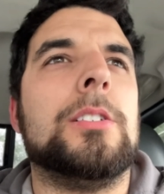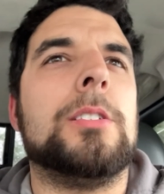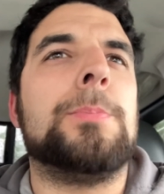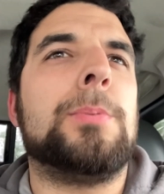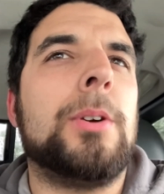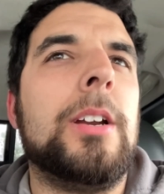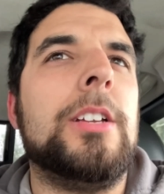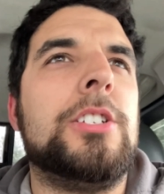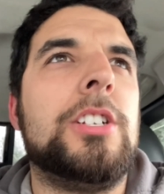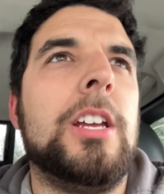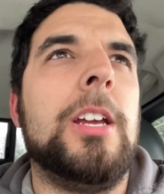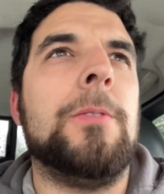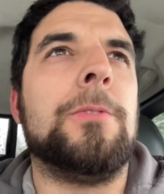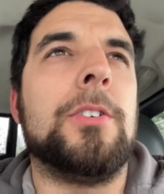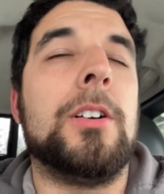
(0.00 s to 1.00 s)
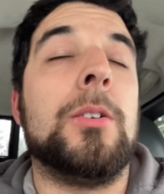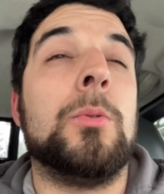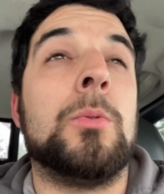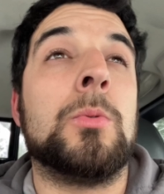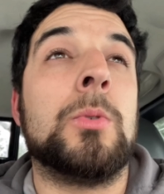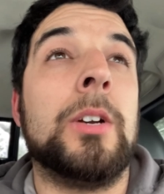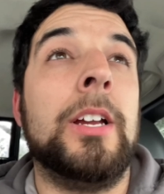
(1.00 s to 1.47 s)
was pretty cheap for a
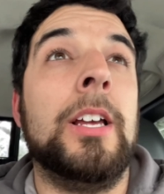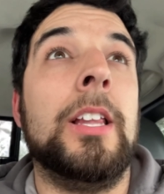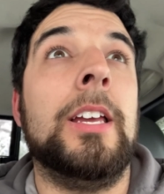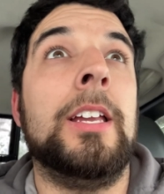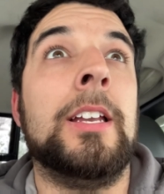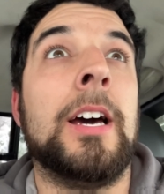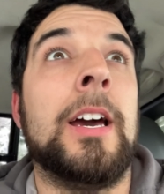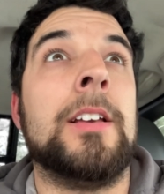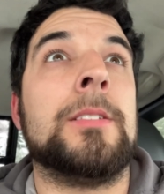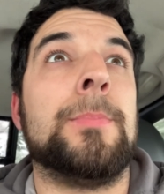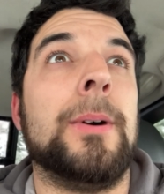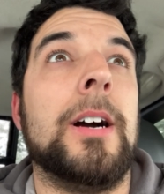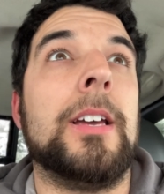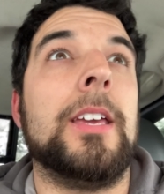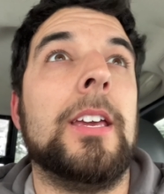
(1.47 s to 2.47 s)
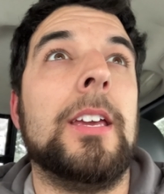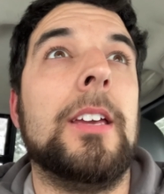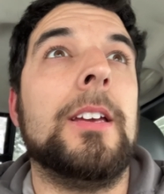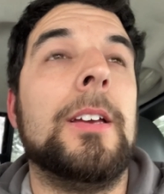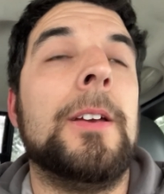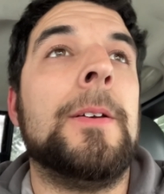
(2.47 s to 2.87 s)
really nice buggy.